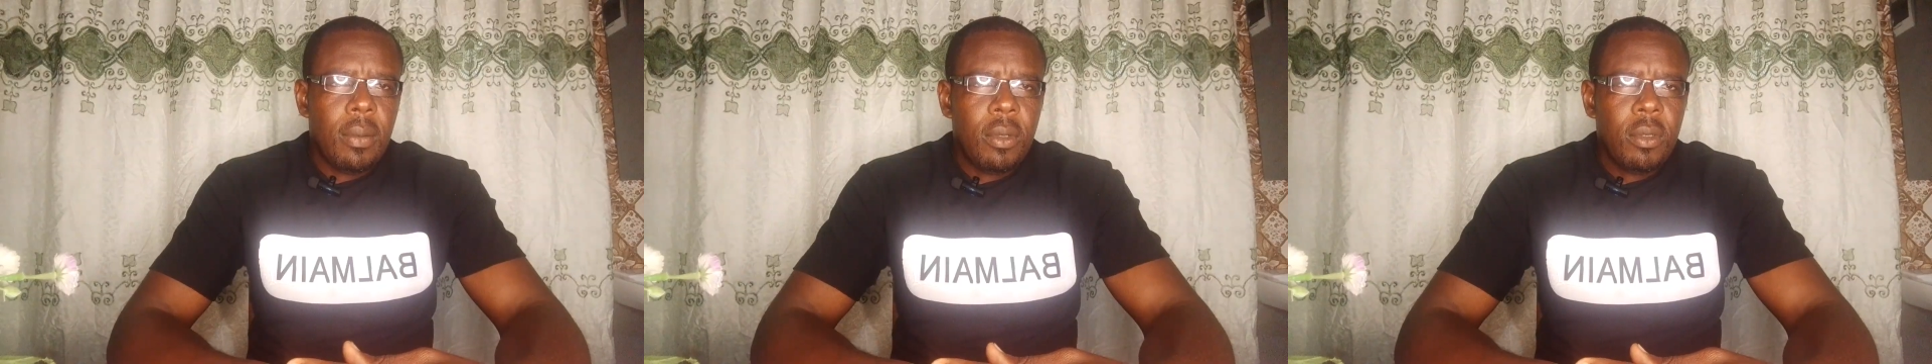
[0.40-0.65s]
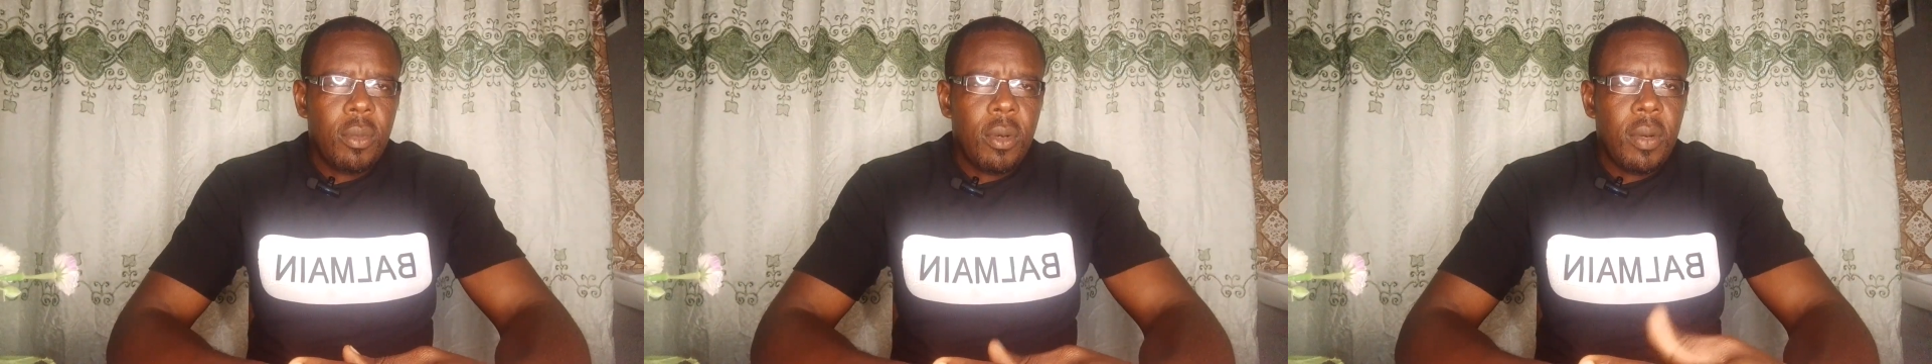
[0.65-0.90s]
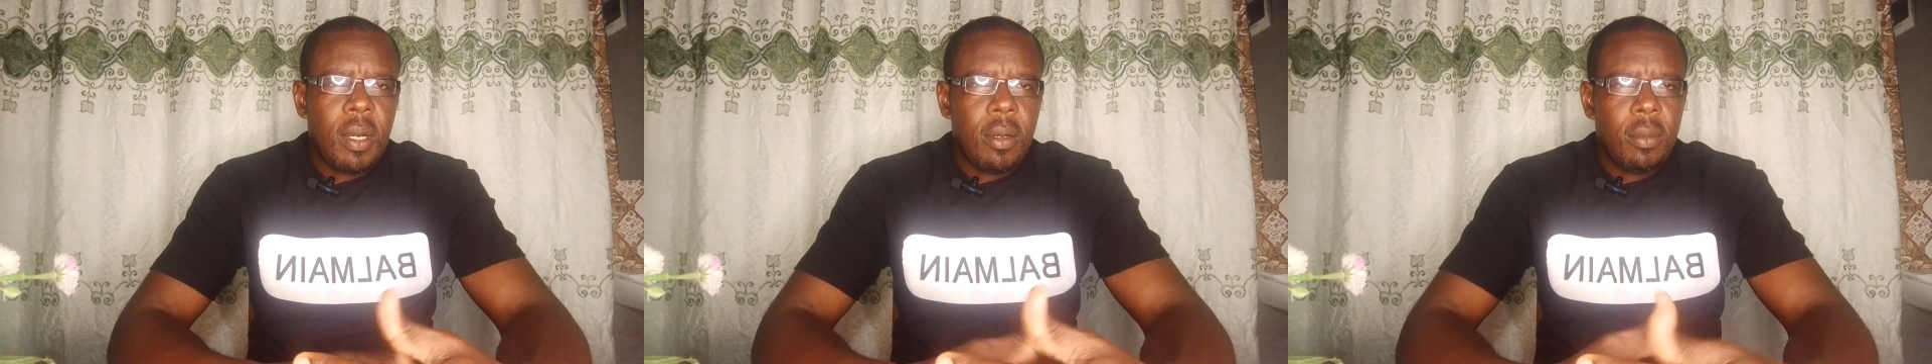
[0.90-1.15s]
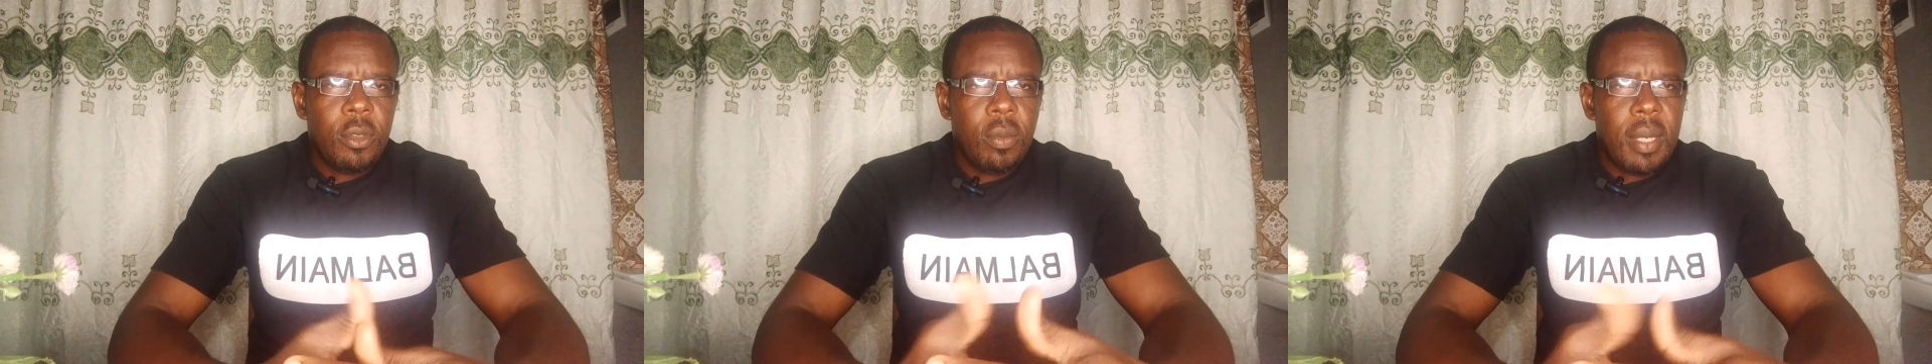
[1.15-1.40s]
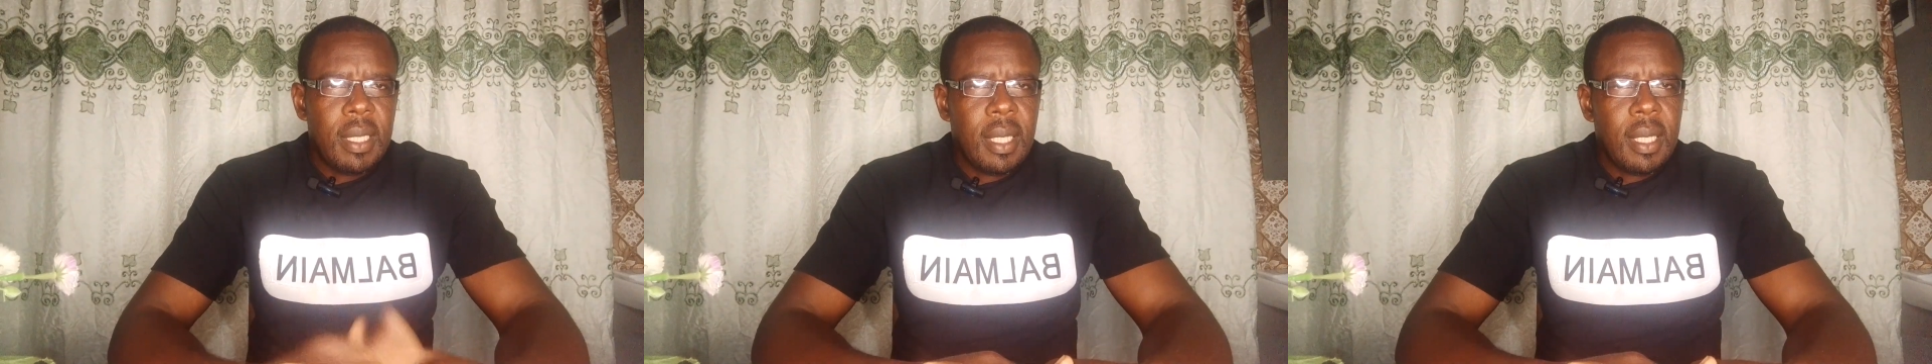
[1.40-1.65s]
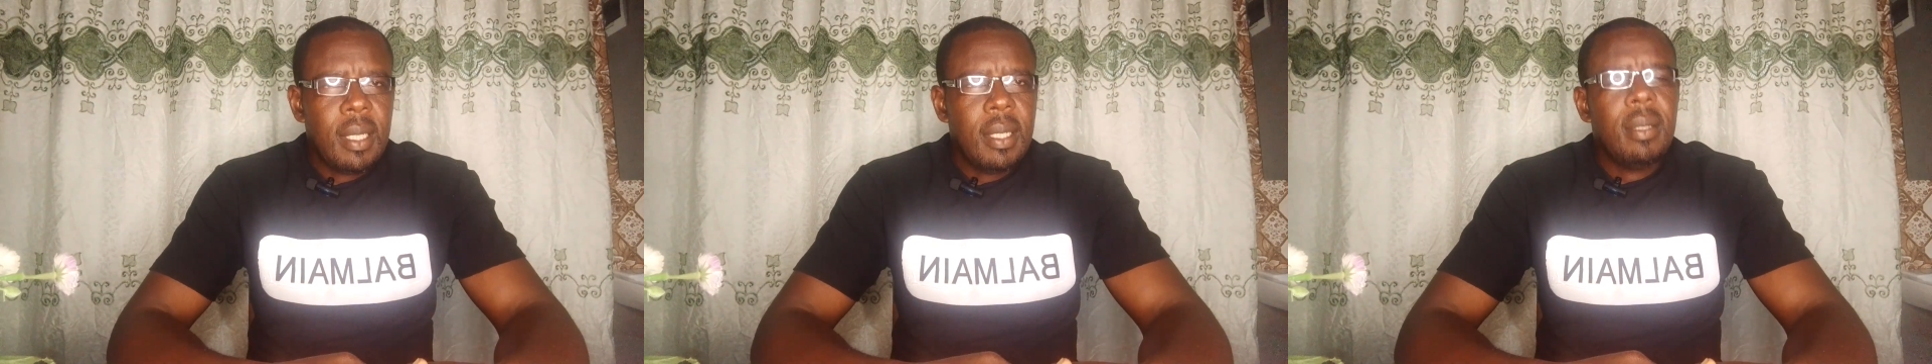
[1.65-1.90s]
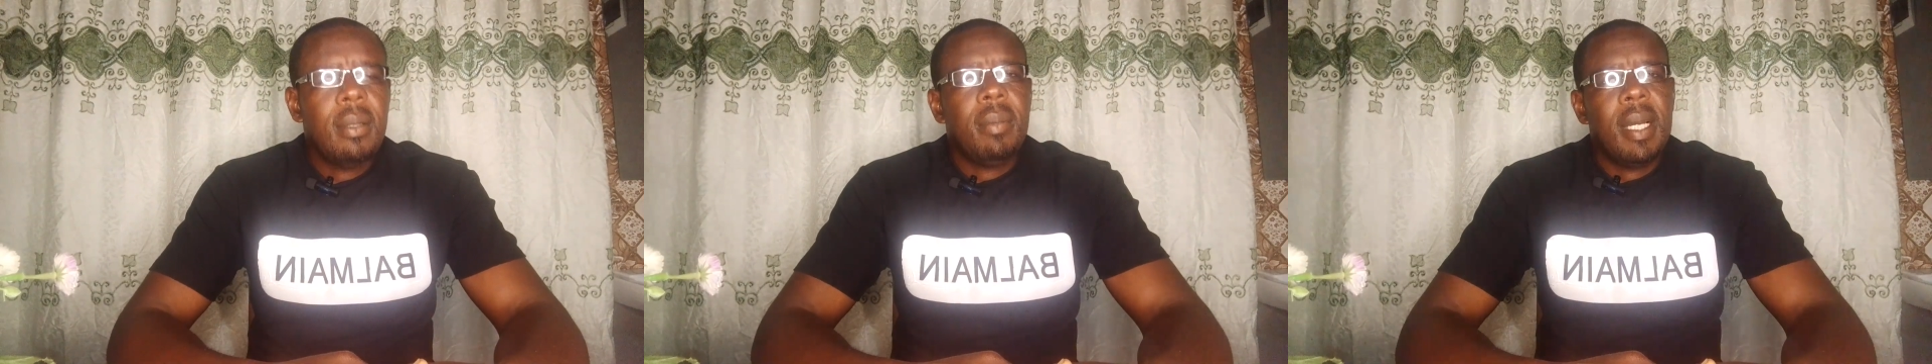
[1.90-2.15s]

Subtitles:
and once more welcome to my channel.